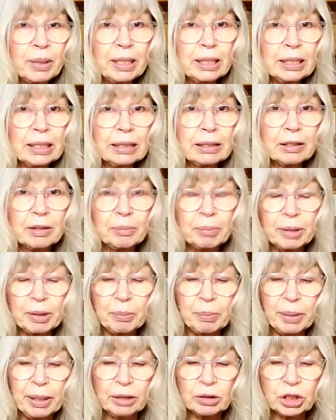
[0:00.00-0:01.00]
in a little bit
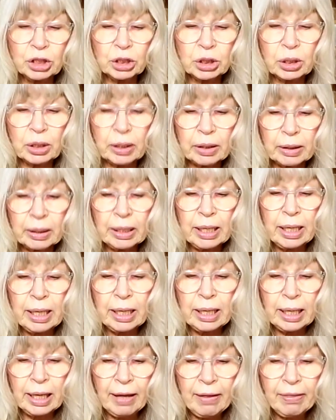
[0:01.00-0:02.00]
of brown sugar,
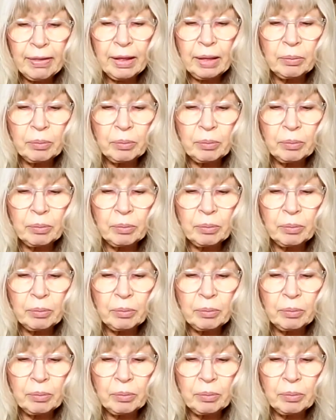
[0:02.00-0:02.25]
and